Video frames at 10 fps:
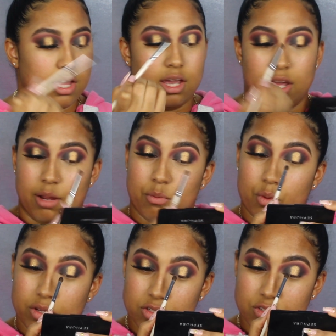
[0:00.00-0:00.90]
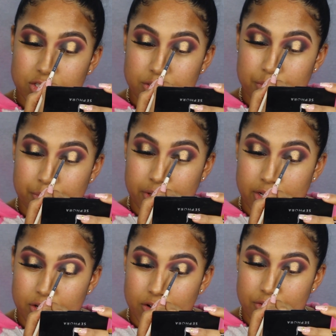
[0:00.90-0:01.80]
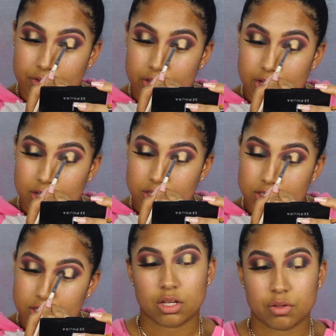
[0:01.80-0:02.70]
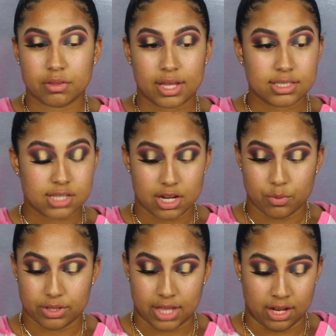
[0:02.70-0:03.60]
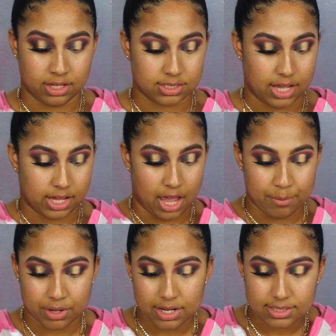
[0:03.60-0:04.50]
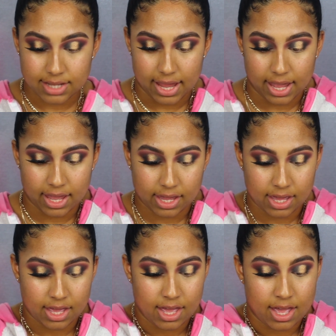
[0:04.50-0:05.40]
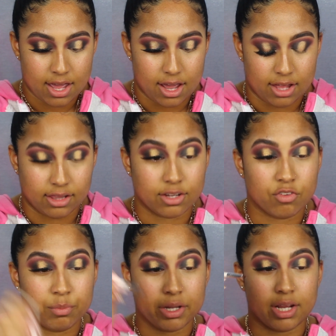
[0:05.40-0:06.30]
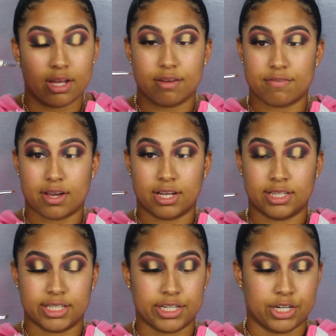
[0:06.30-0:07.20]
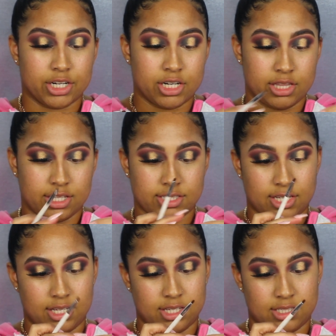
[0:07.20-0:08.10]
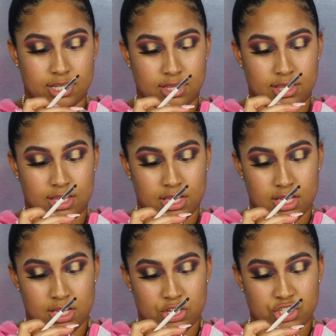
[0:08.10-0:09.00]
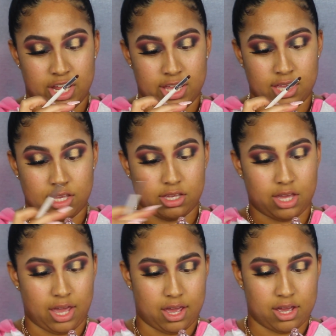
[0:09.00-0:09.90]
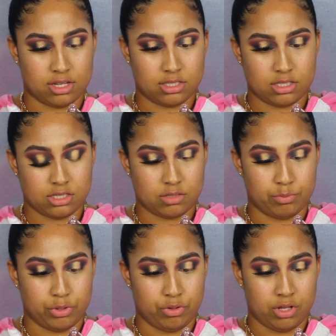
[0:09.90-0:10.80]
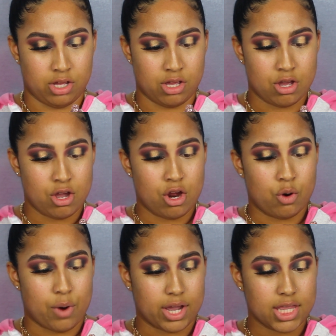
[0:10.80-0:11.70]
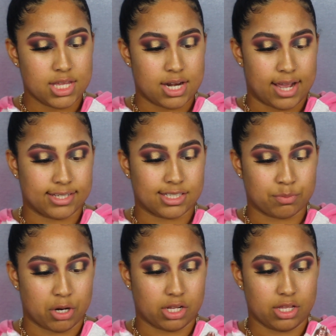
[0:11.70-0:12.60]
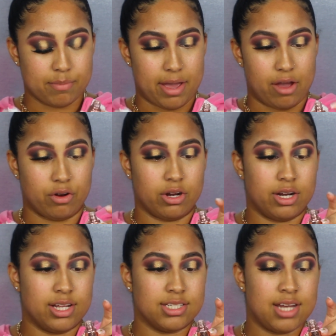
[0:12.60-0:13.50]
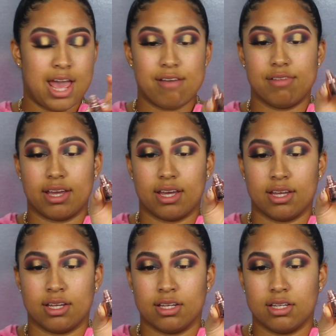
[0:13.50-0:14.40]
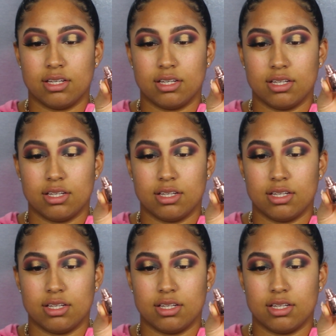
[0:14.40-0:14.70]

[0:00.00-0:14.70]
and I'm going to just blend over that. So that's kind of what that looks like. I'm going to take a little bit of glitter. This is the J Cat's Beauty Rockin' the Nights Sparkling Powder. It doesn't have like a